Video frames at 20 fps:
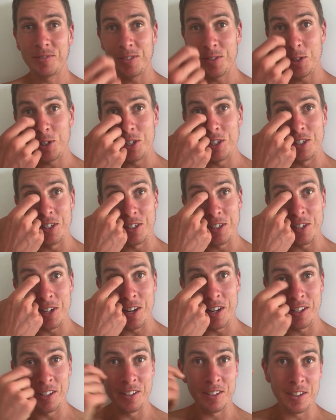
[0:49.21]
which is
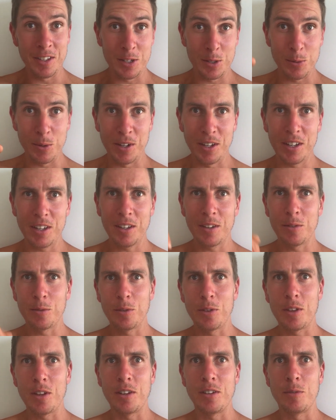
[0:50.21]
exciting. This week,
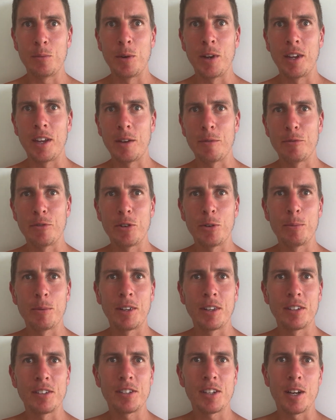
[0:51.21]
the week I'm
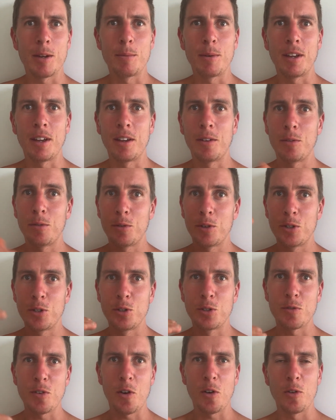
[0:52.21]
filming, is going to be a
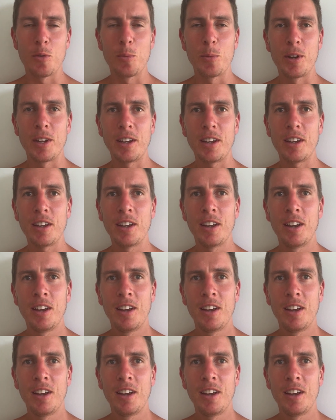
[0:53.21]
reduced volume week,